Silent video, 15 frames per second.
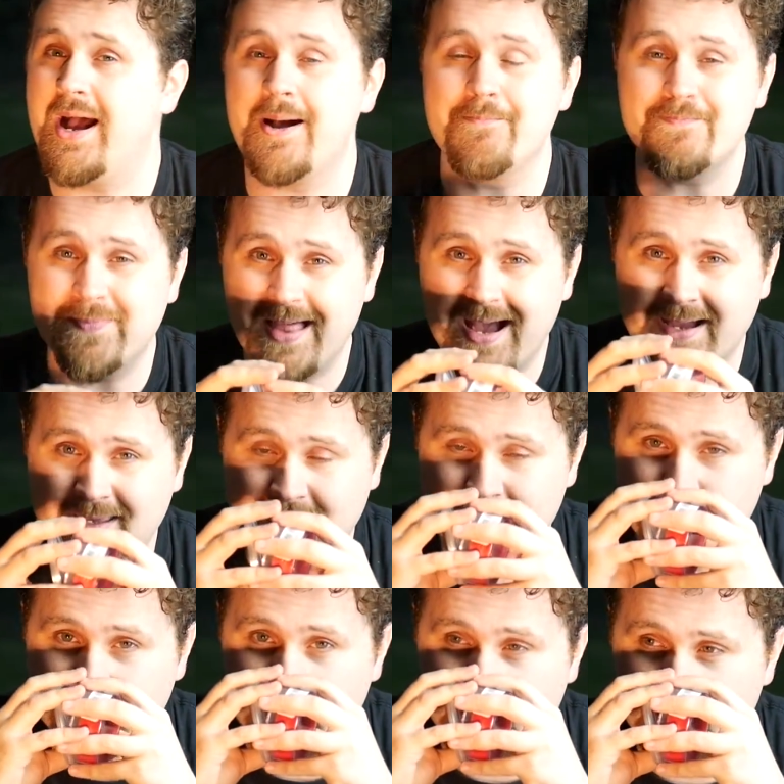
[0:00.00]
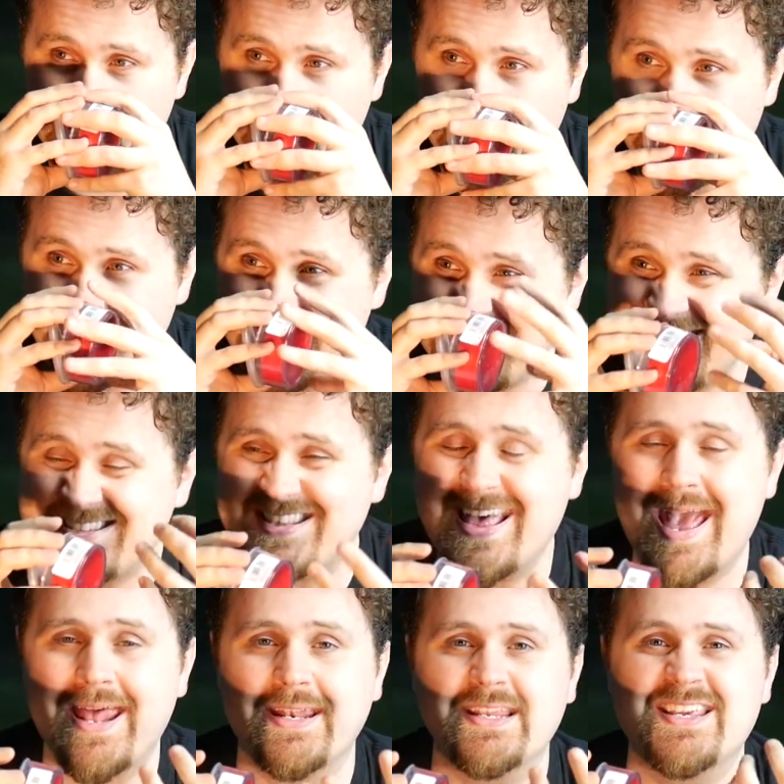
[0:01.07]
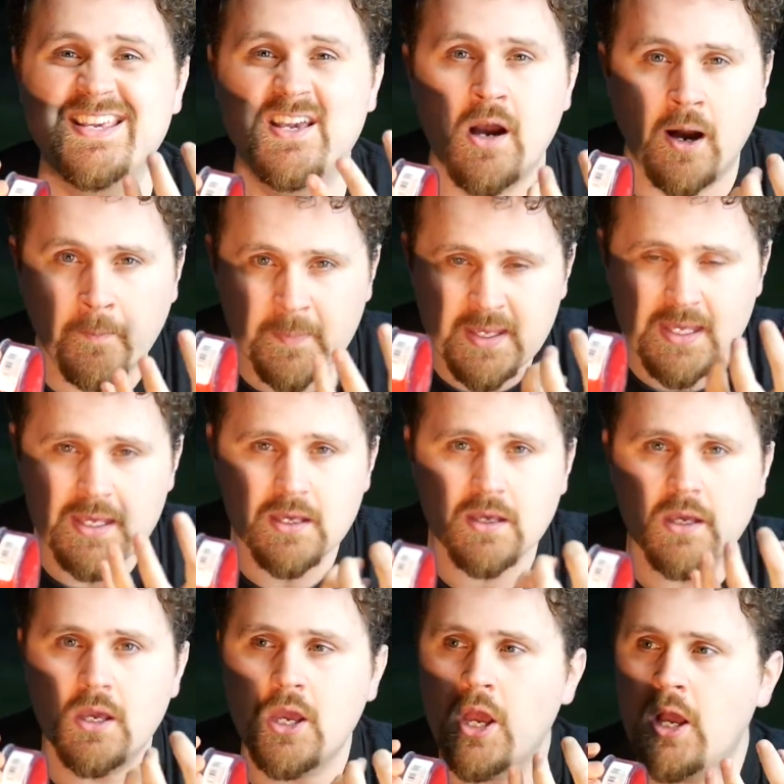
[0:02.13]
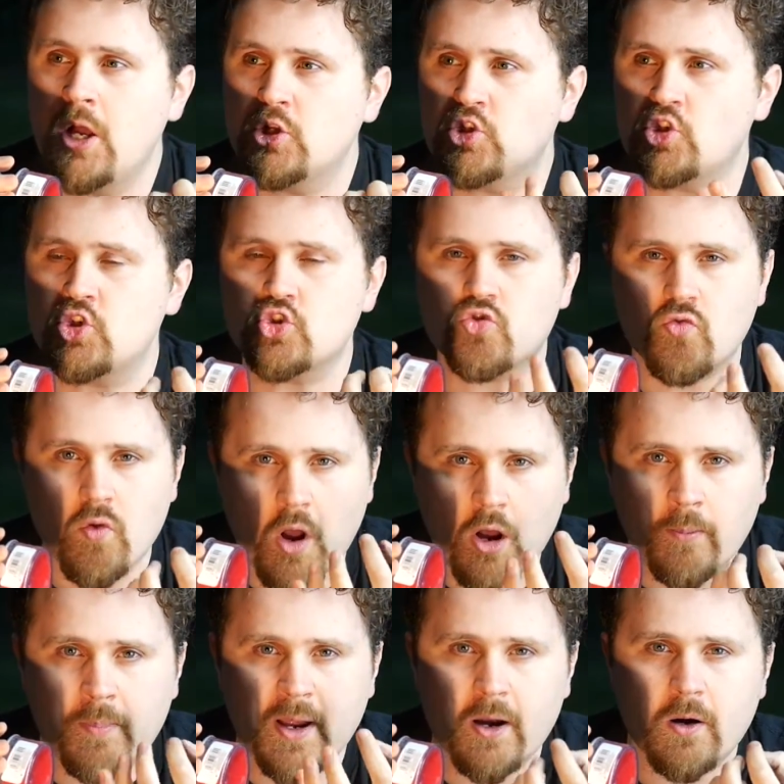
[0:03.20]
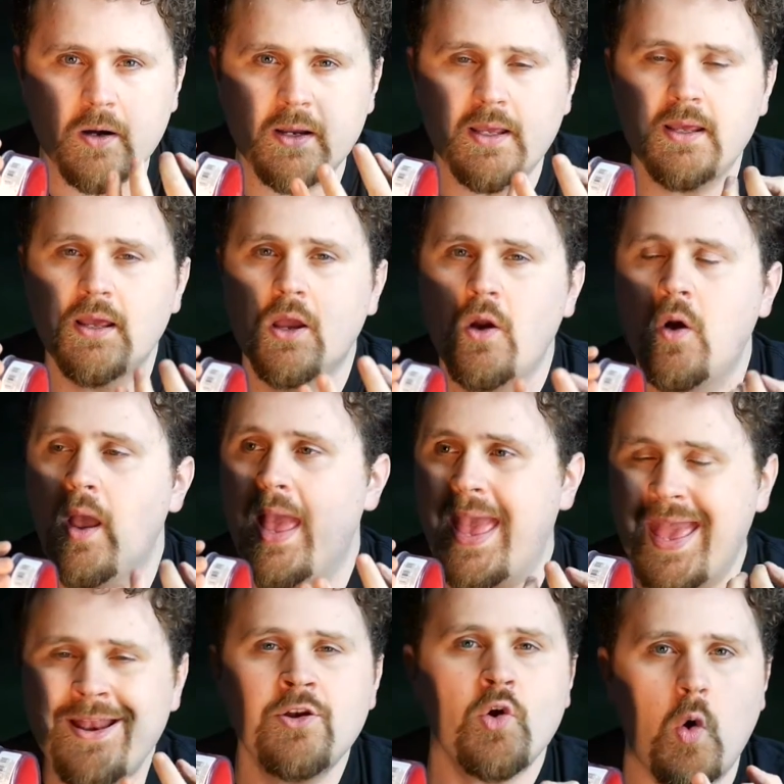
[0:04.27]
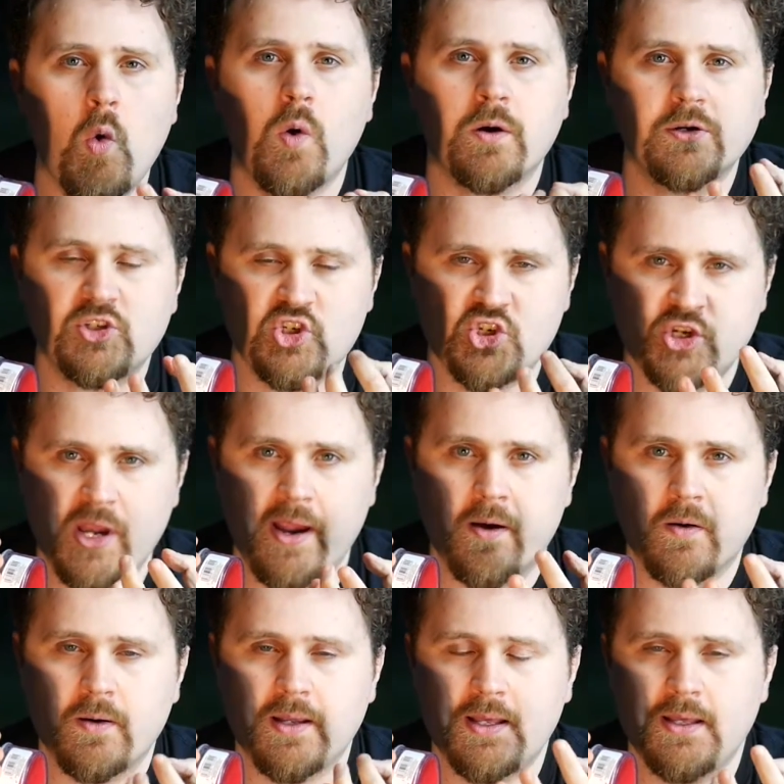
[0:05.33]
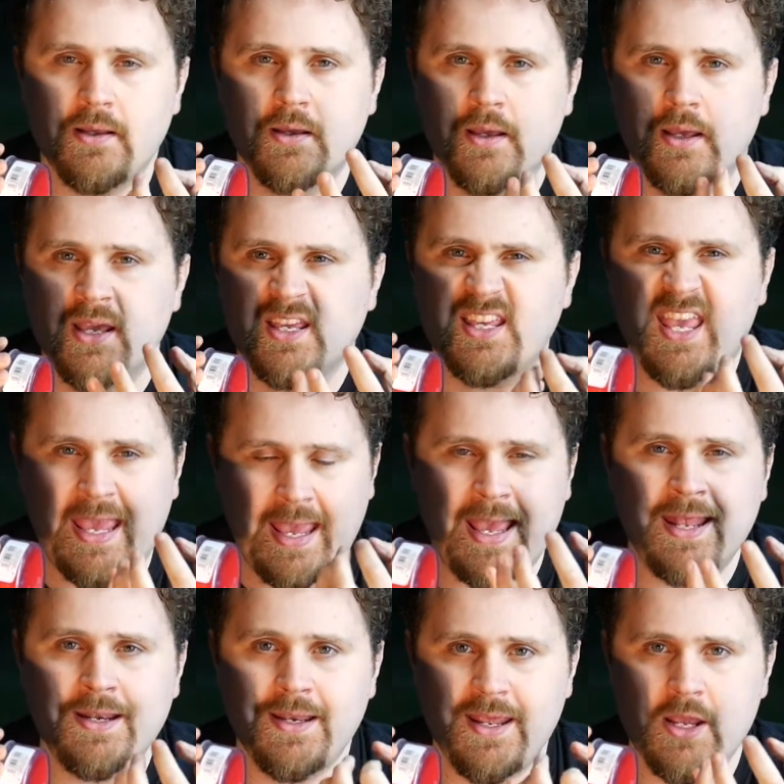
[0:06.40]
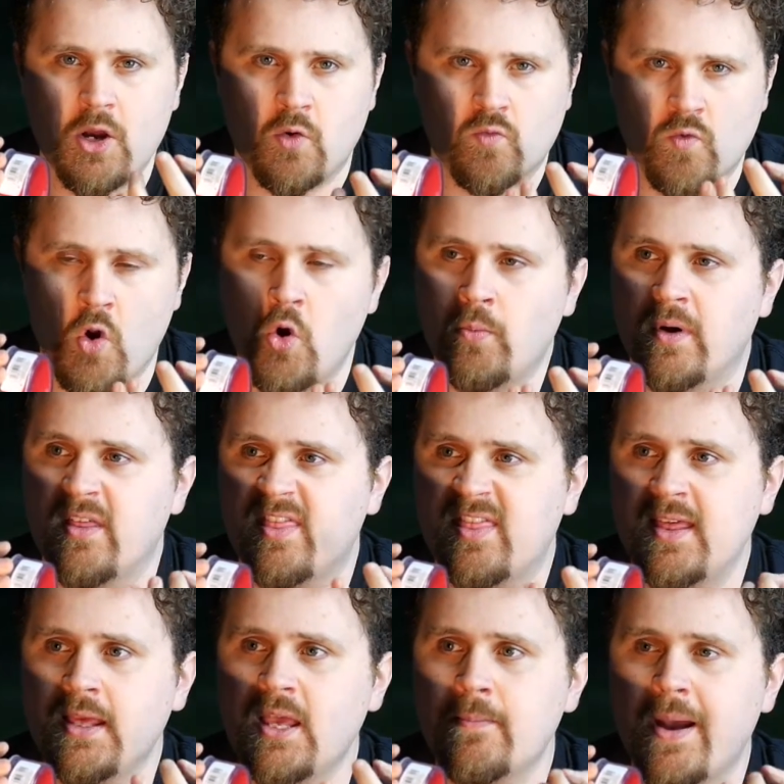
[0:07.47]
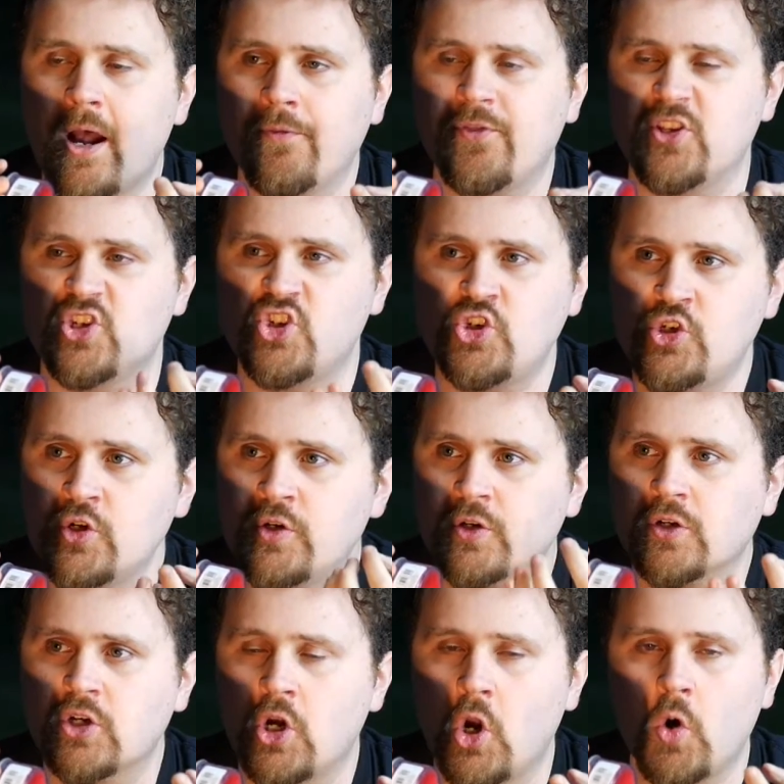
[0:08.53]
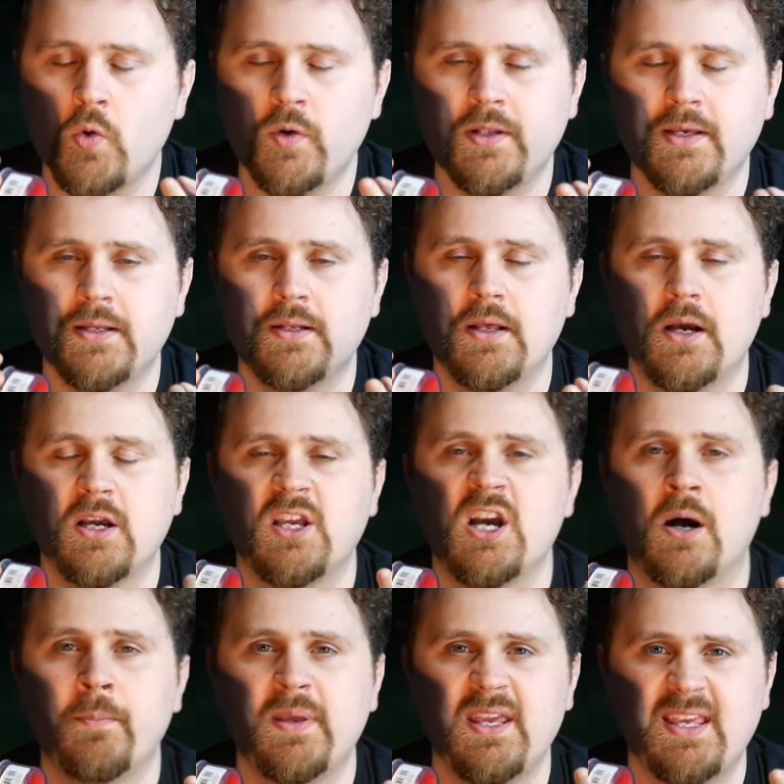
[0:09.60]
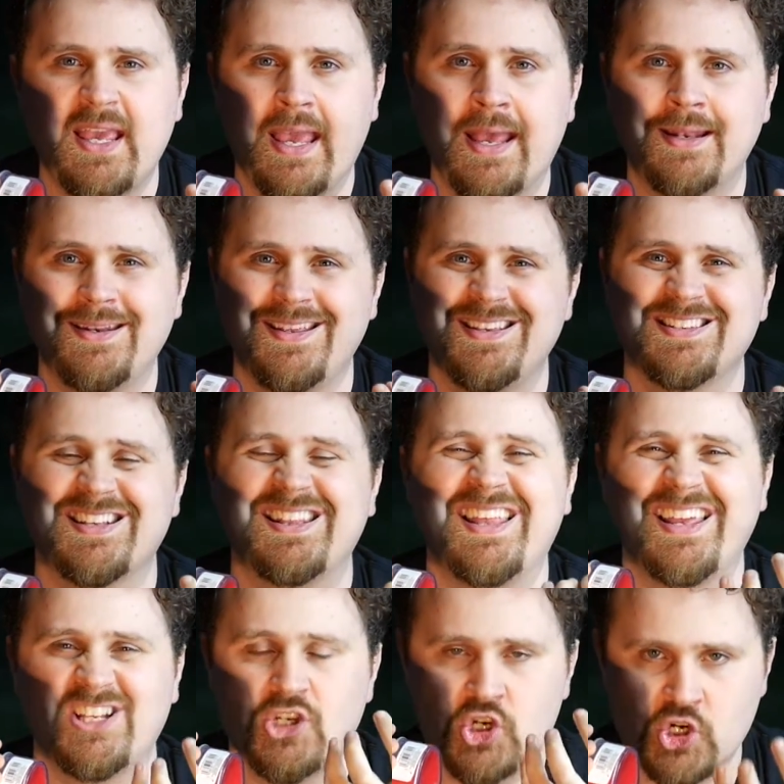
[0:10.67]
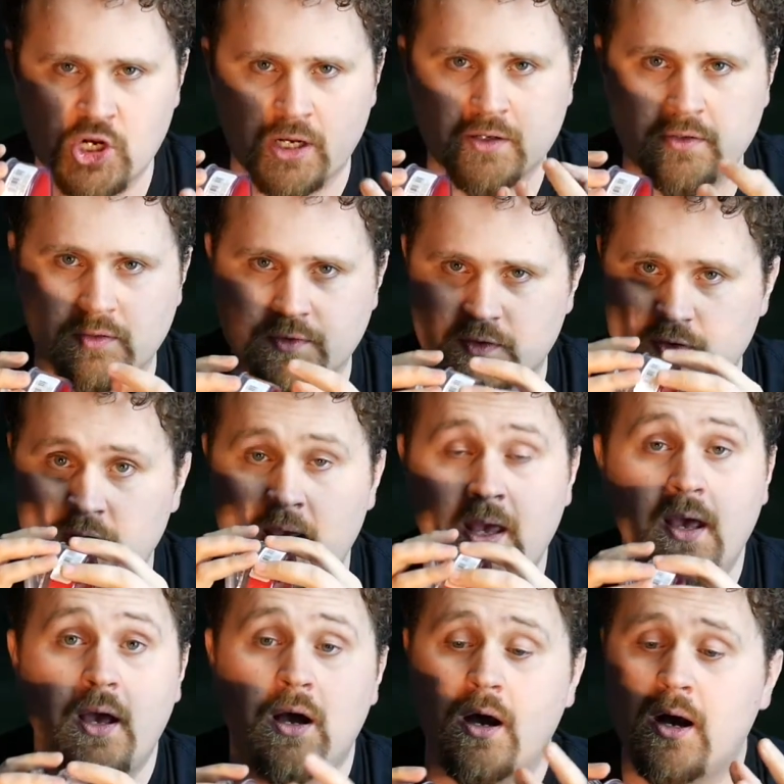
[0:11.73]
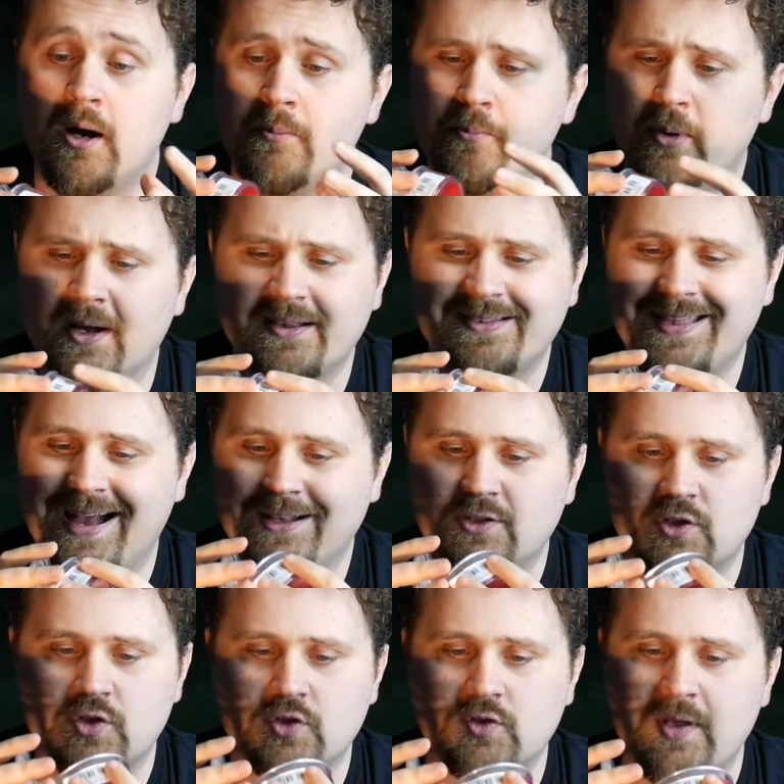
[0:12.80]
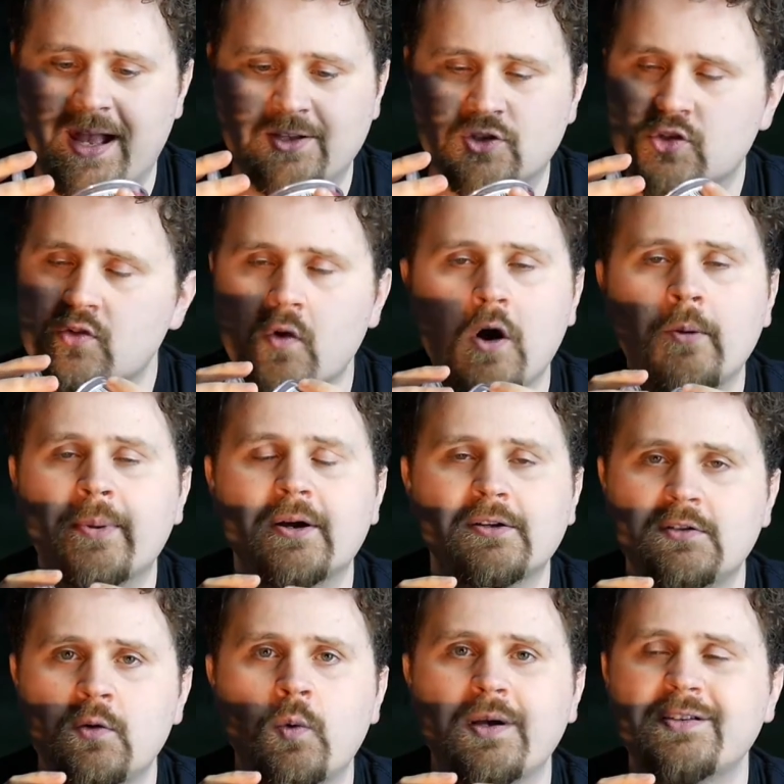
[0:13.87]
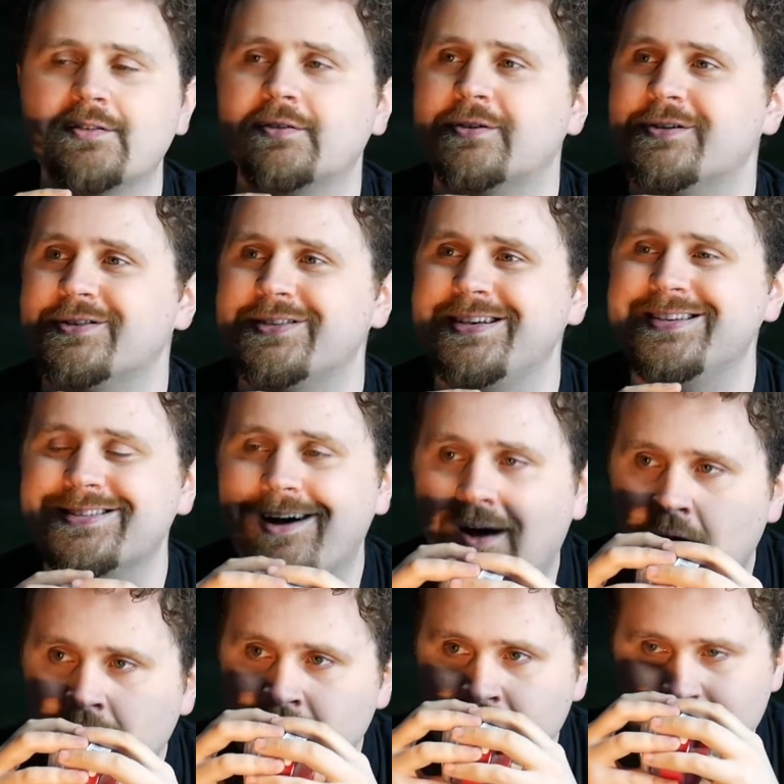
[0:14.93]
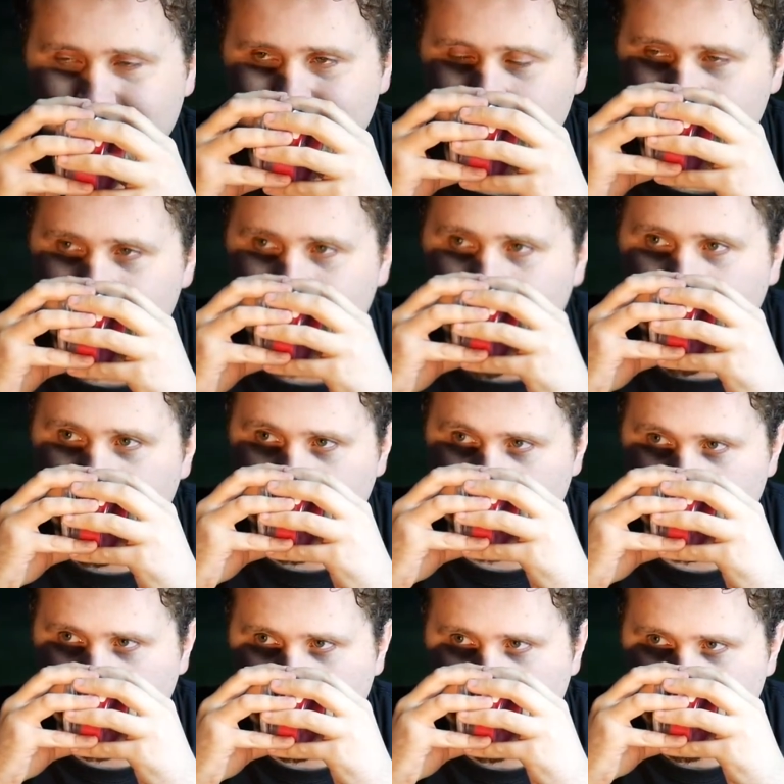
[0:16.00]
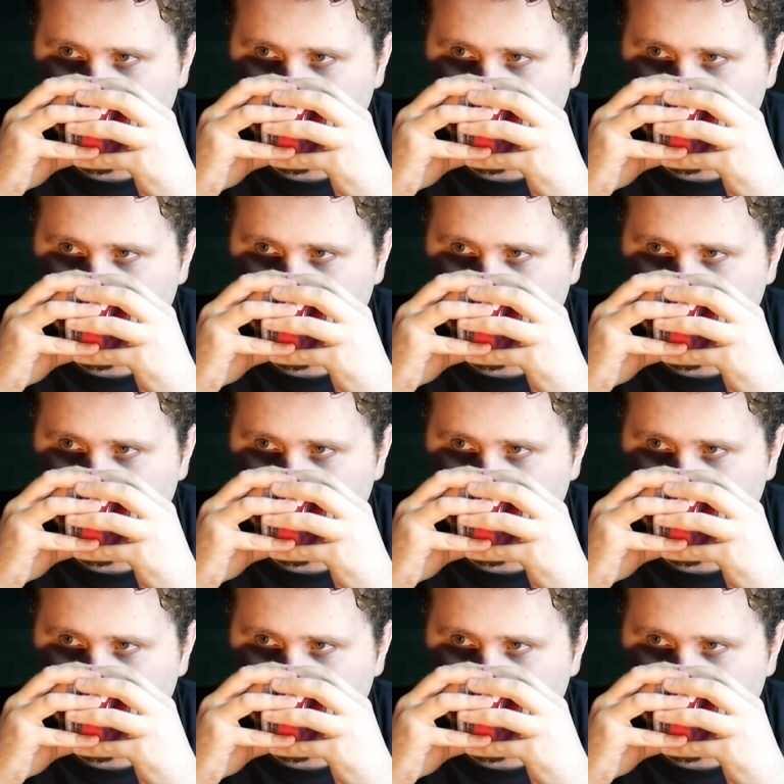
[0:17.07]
I'm not kidding. There is that gummy strawberry and or cherry candy aroma. Think about the sugar-coated gummy candies like Chuckles, but that strawberry Twizzlers is undeniable.